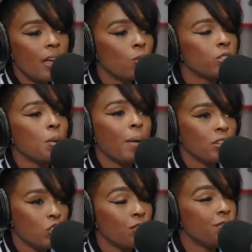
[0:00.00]
it was right.
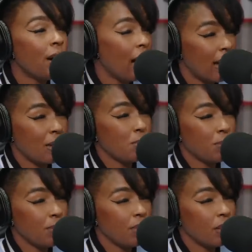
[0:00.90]
about your vibe.
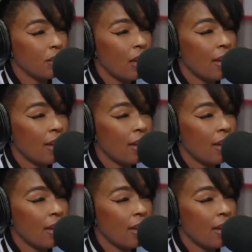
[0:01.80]
Right.